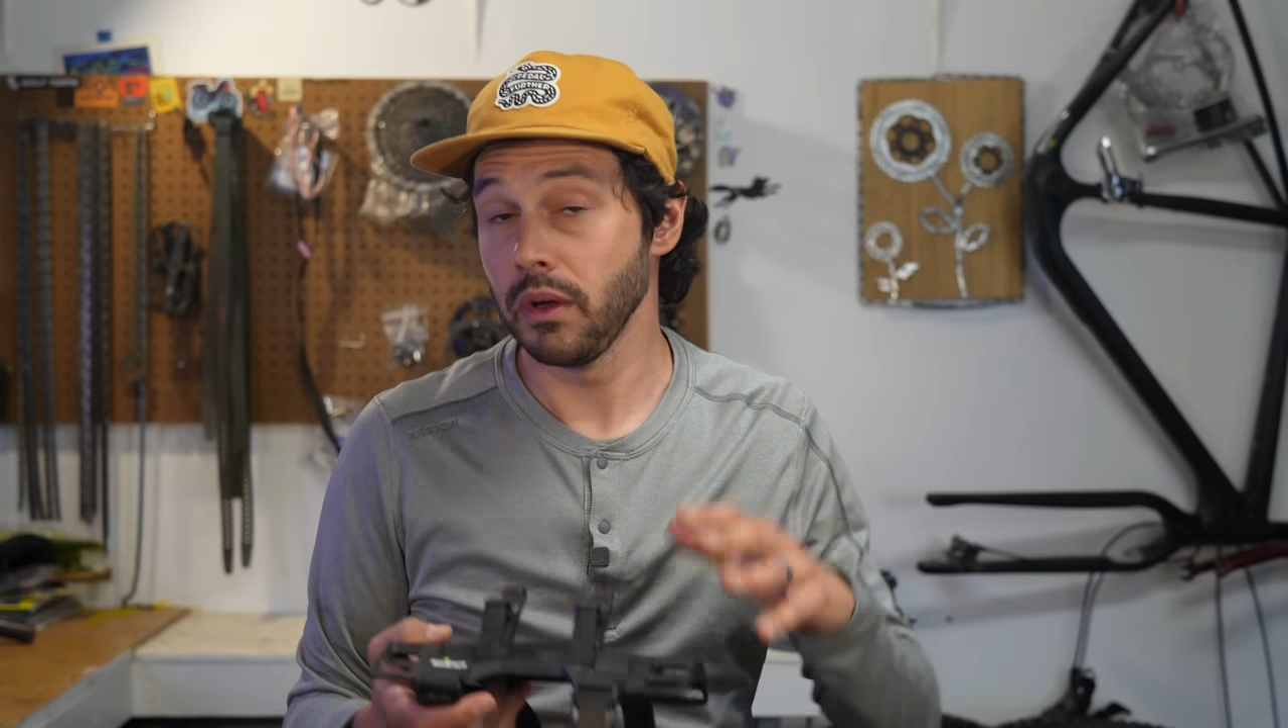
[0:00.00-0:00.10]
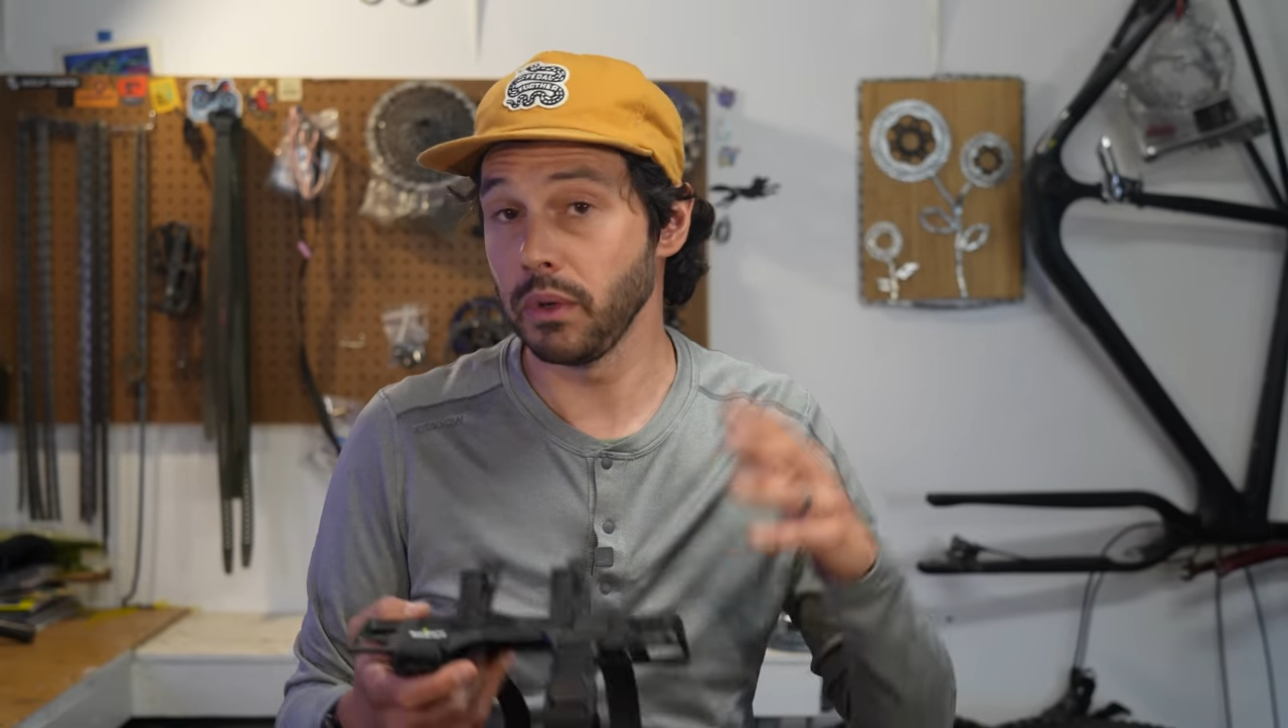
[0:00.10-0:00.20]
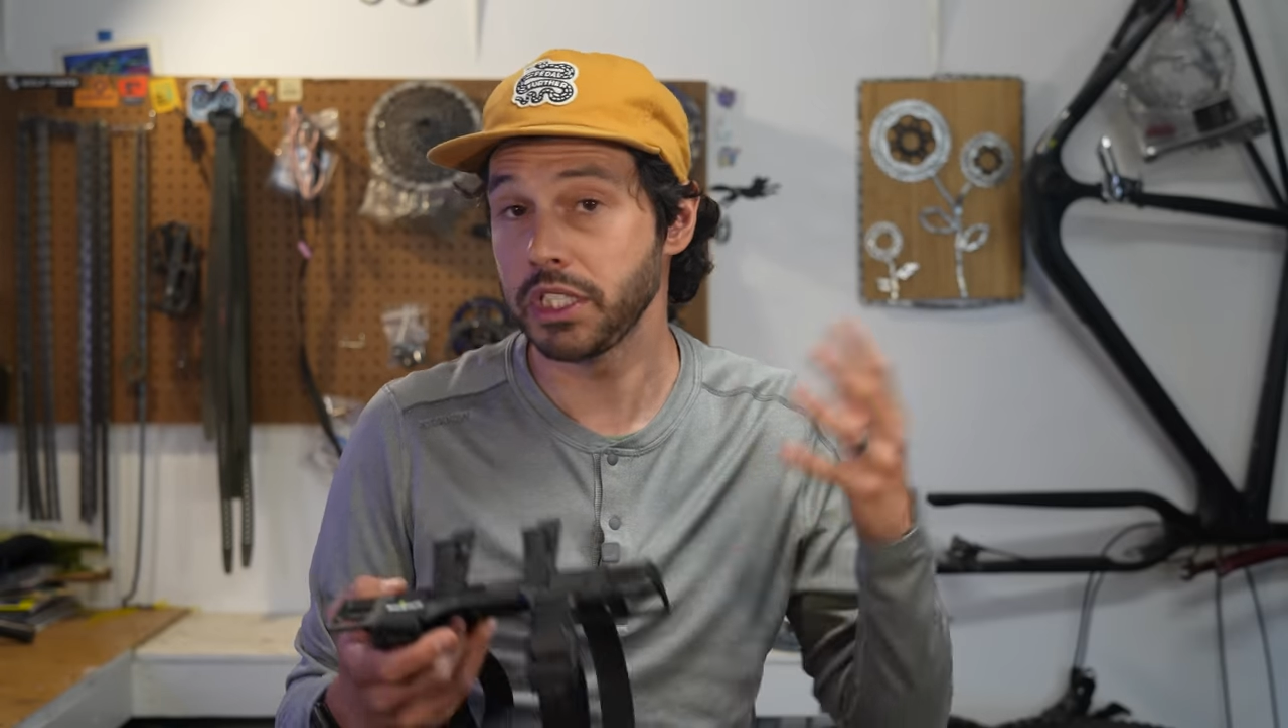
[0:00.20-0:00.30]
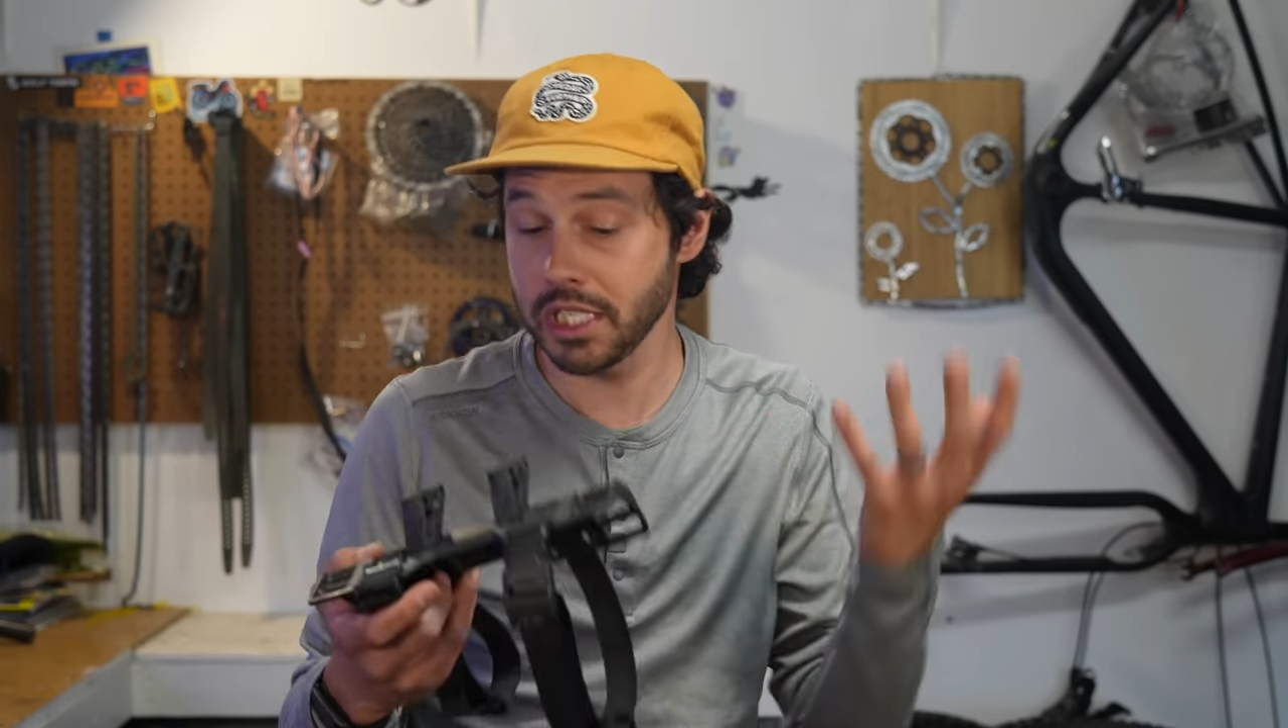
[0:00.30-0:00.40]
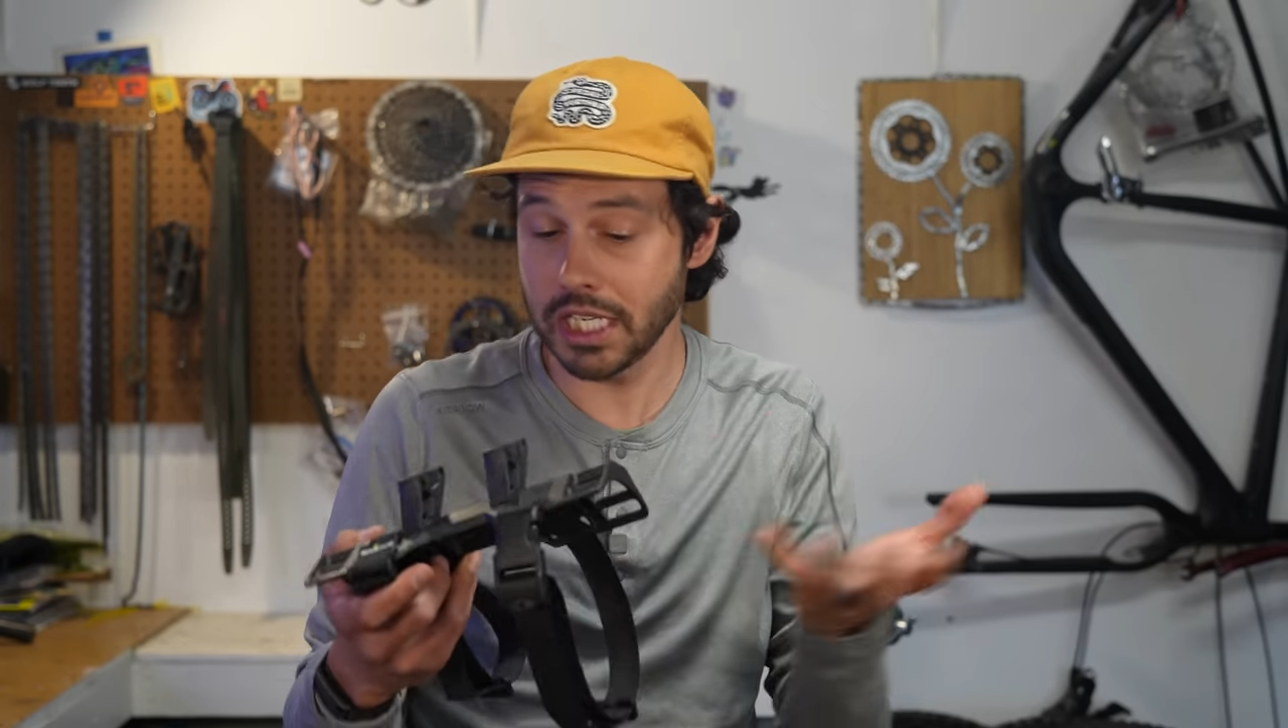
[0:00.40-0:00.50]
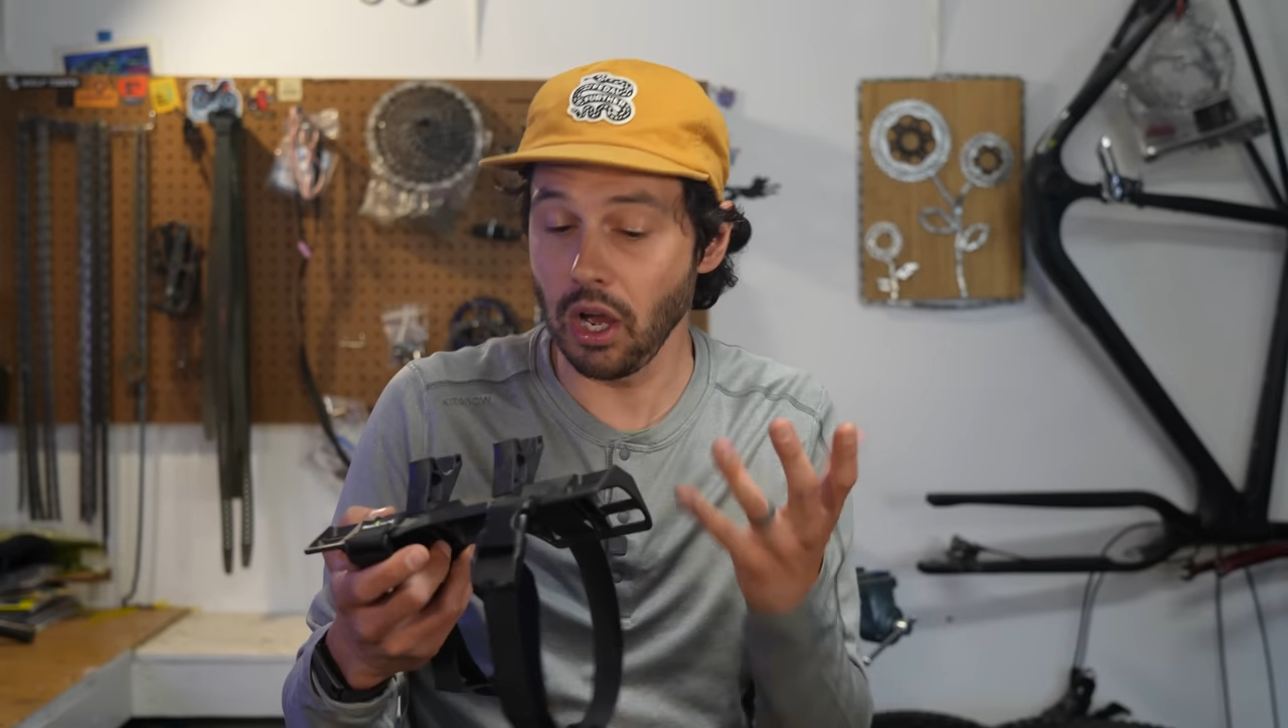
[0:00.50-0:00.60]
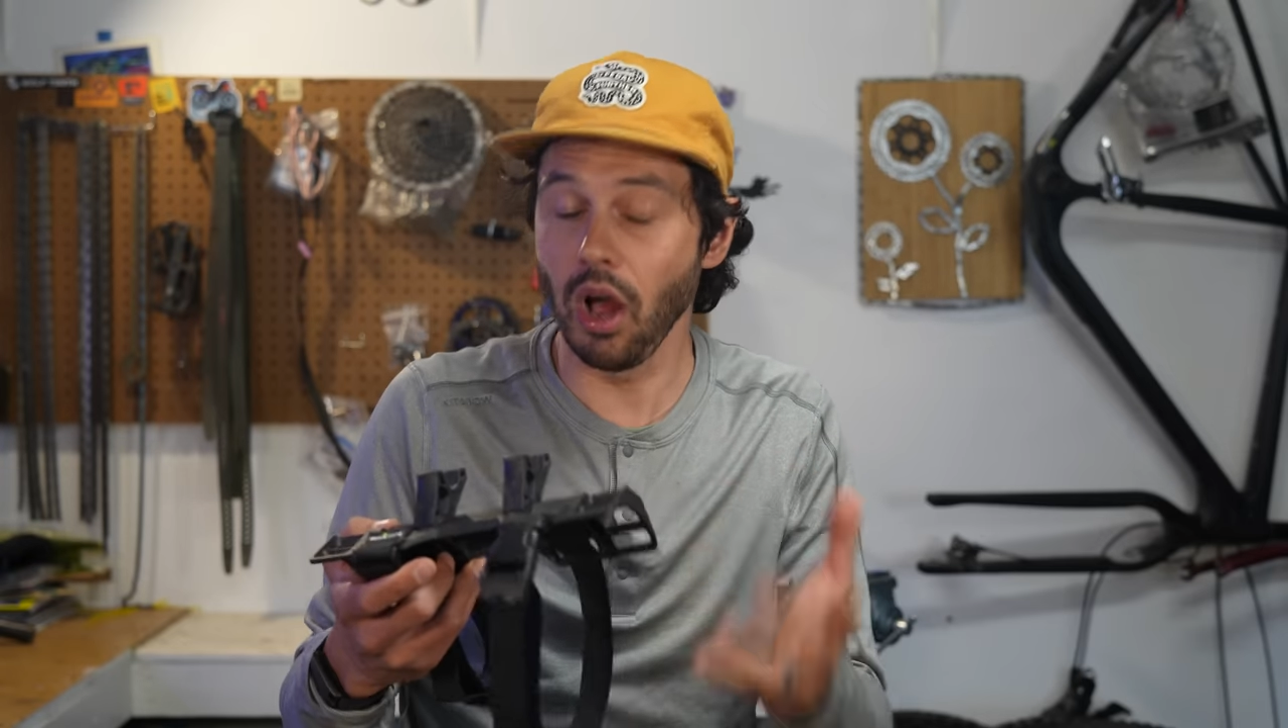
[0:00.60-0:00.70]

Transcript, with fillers: which is the